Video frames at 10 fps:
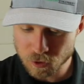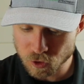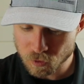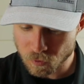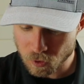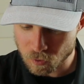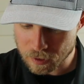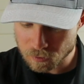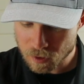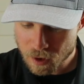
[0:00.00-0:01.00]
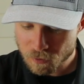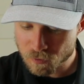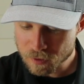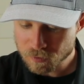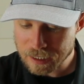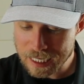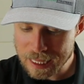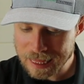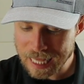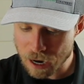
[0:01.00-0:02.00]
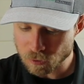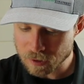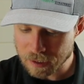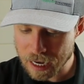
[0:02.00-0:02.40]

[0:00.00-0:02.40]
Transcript: just for grins, fifteen thousand